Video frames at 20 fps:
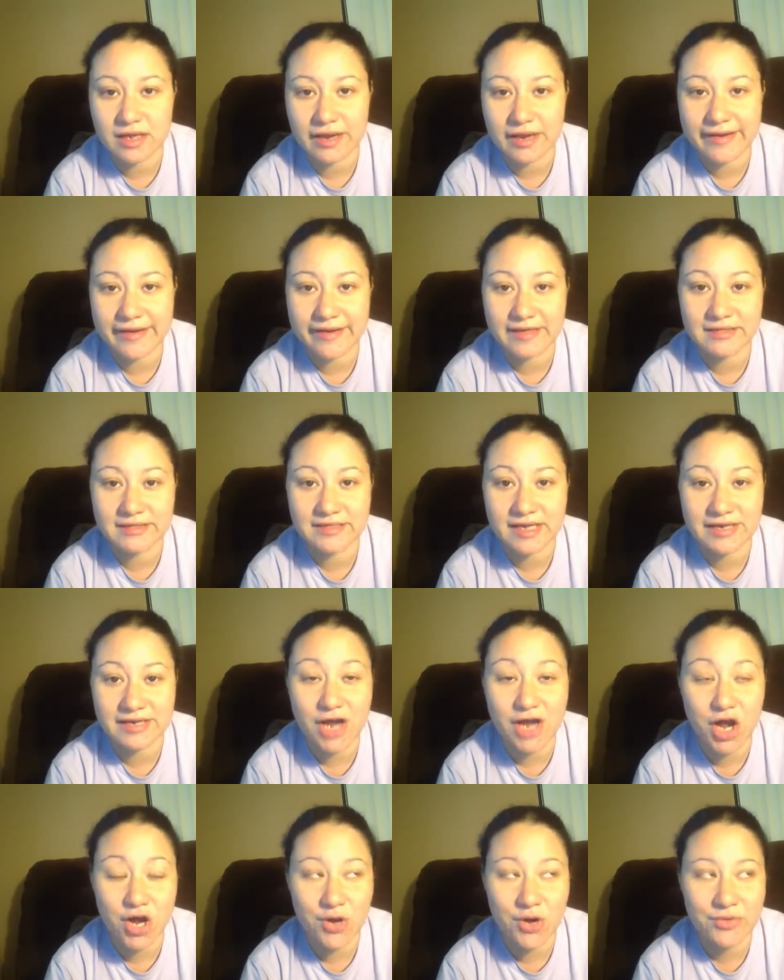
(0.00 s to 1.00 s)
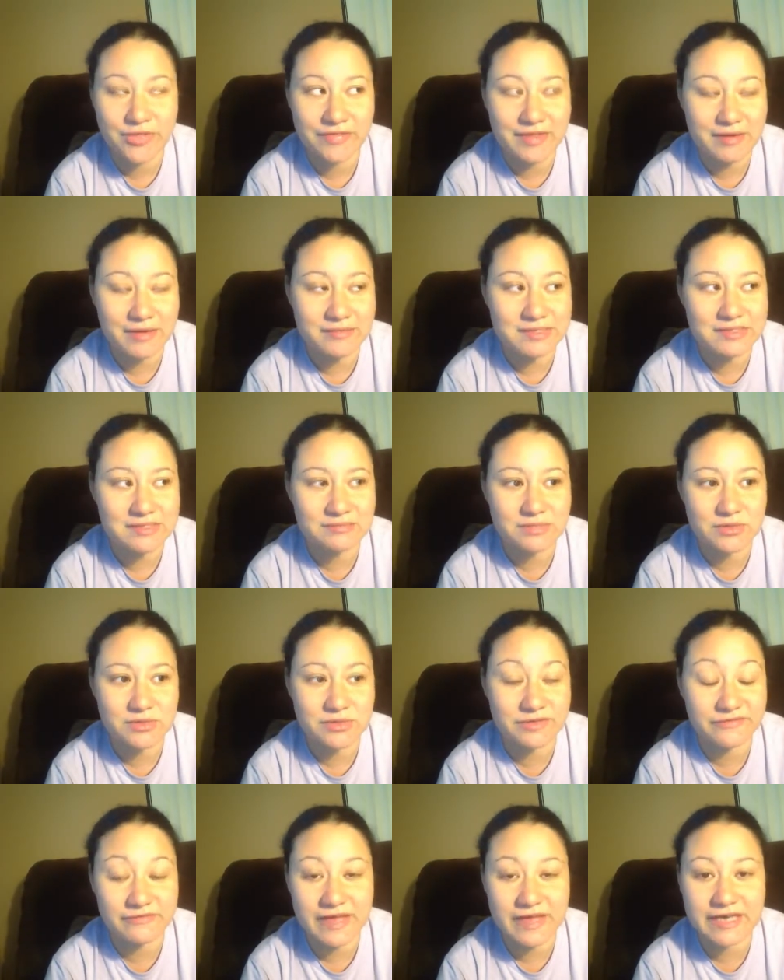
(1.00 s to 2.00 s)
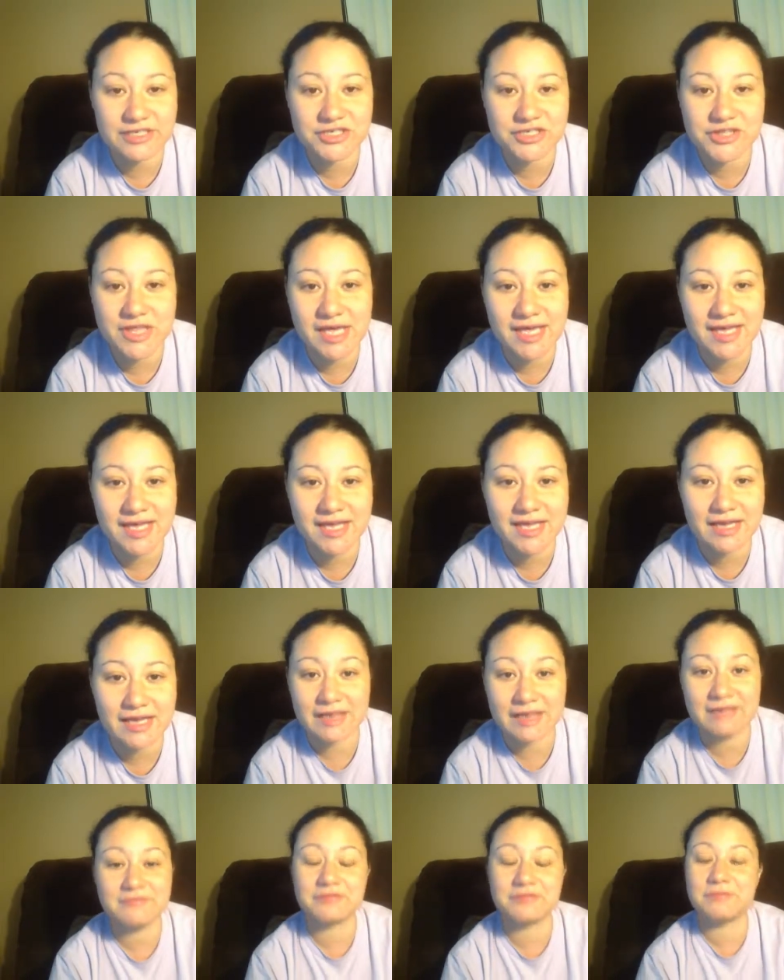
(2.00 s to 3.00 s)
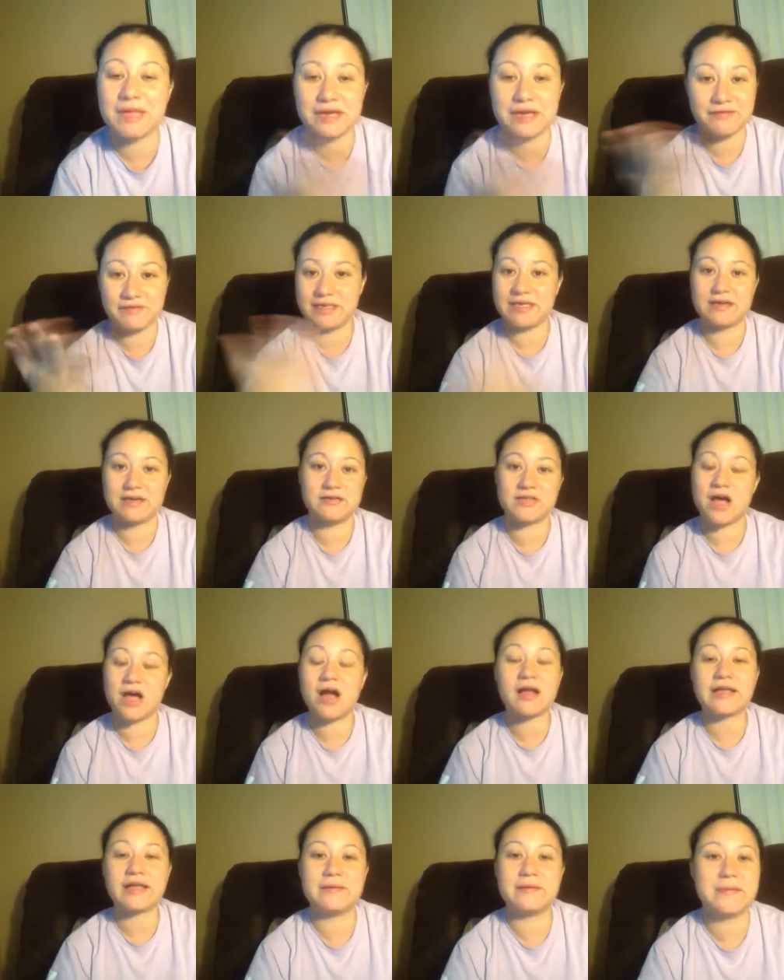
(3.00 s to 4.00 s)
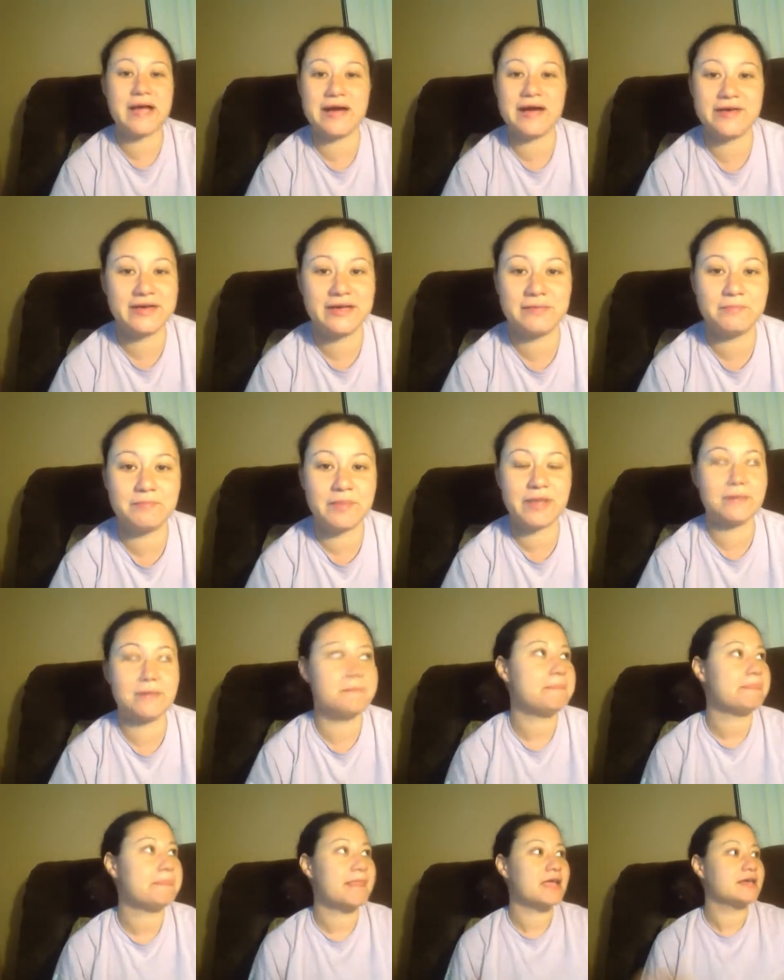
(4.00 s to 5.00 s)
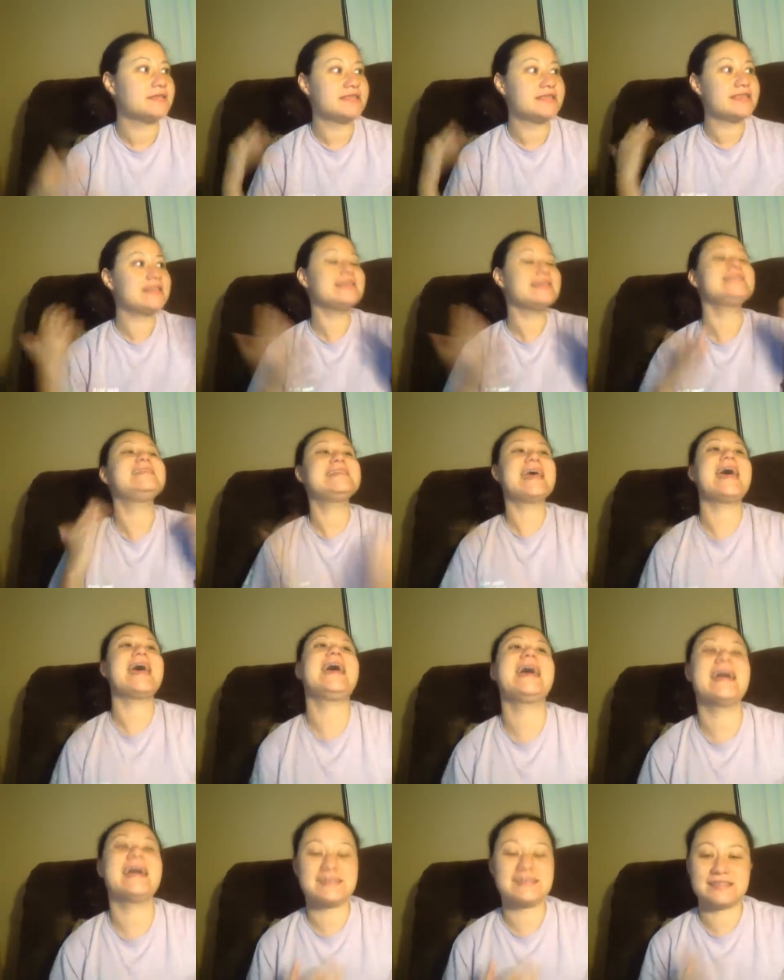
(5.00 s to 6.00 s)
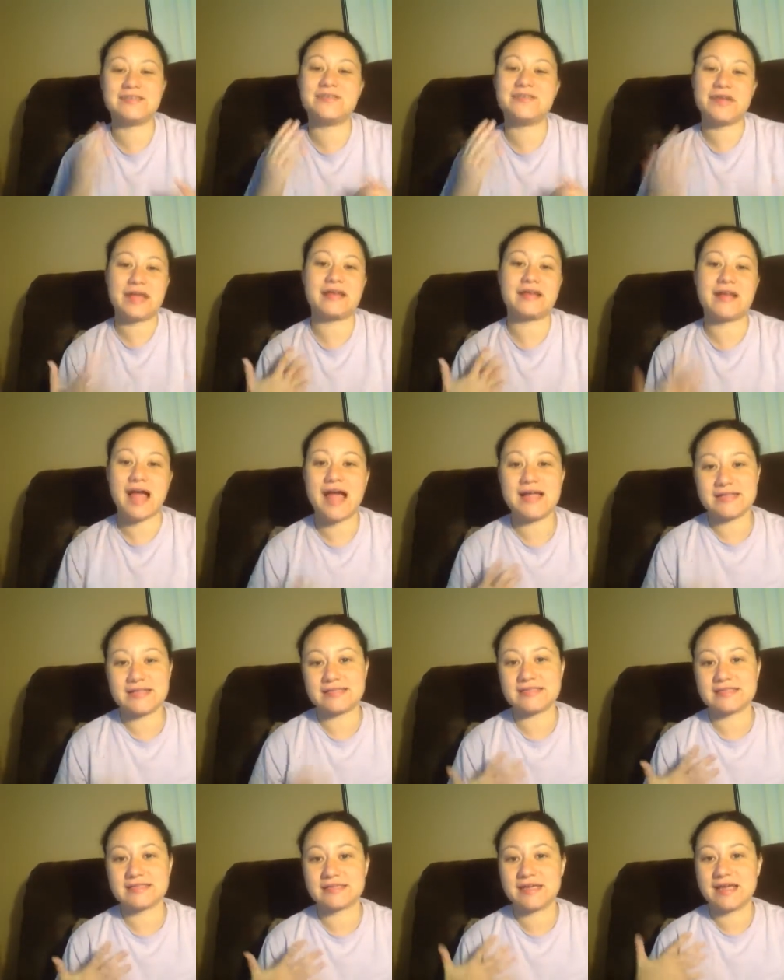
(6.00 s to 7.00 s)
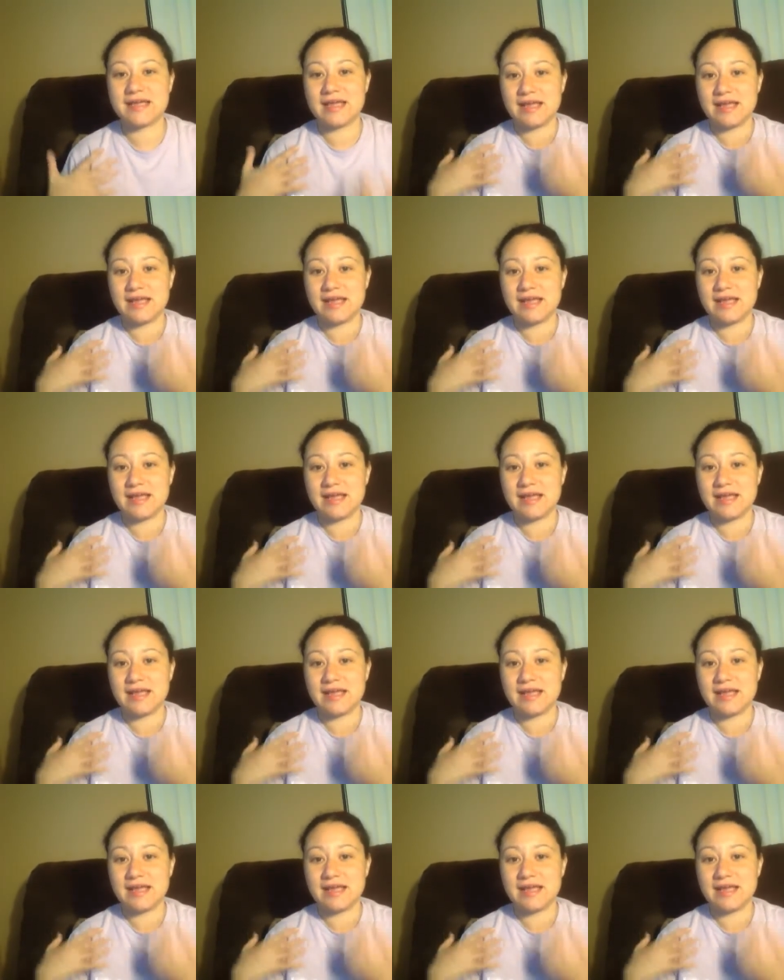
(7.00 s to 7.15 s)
And I know that that was some sort of fetish thing, and I even made a video talking about it, but to this day, I still get guys